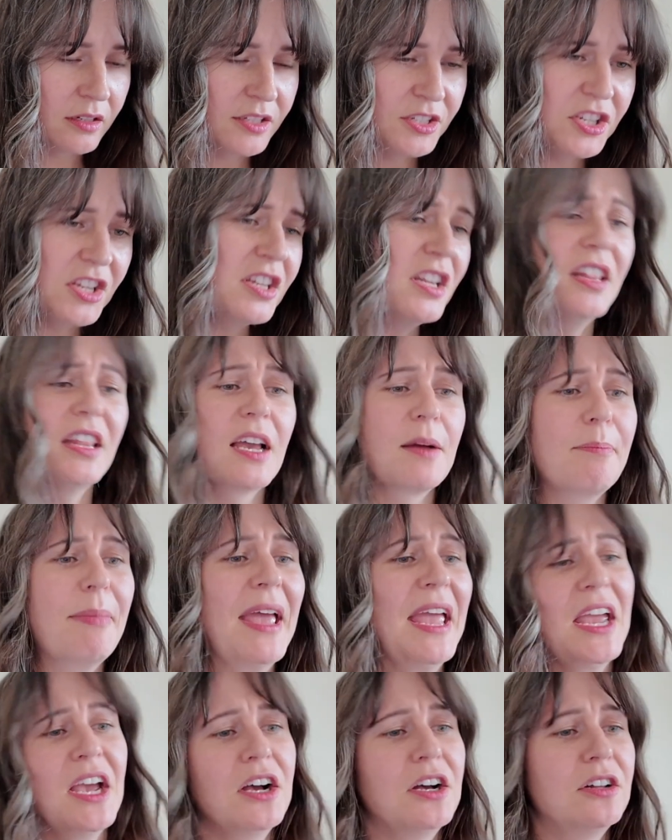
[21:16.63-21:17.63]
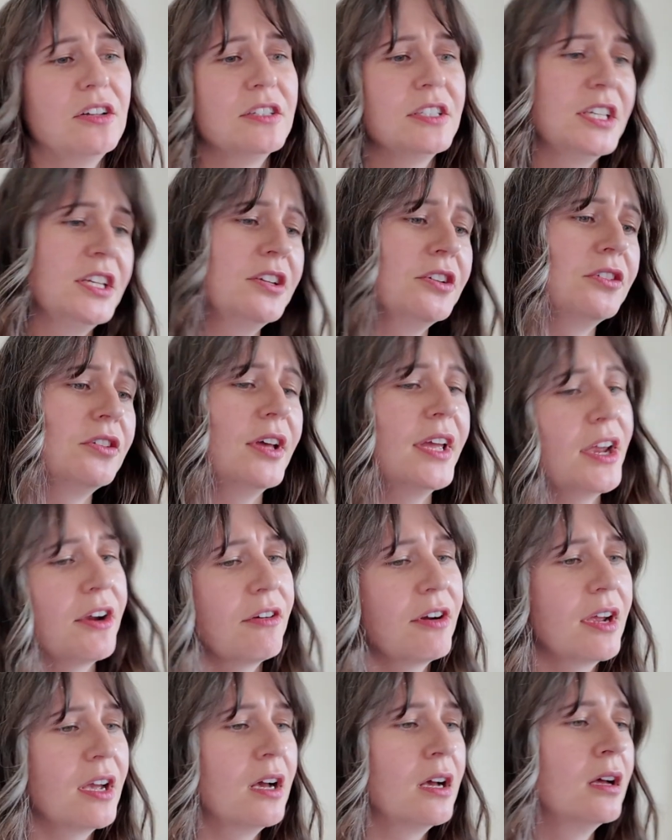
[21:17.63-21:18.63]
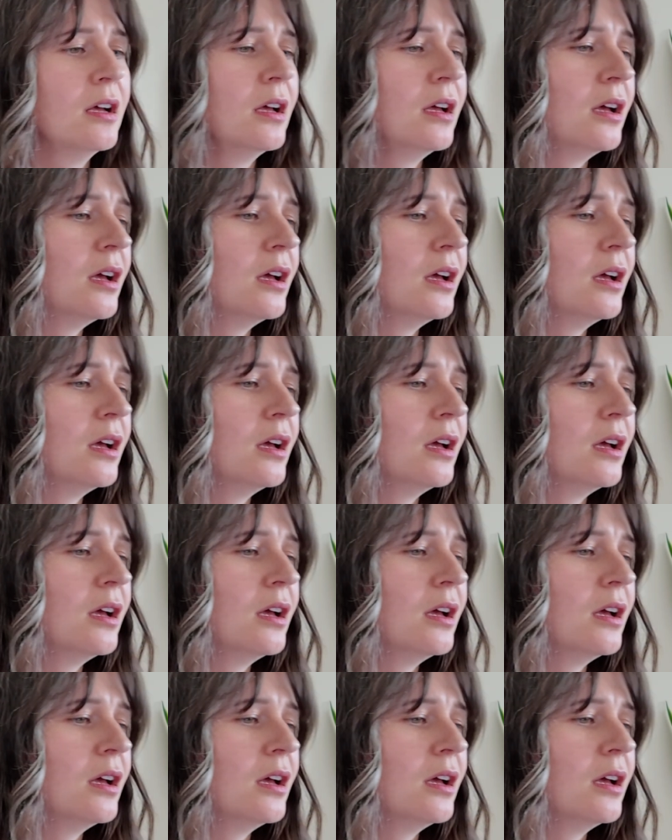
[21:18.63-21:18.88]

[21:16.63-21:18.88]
It's in like a pale teal area.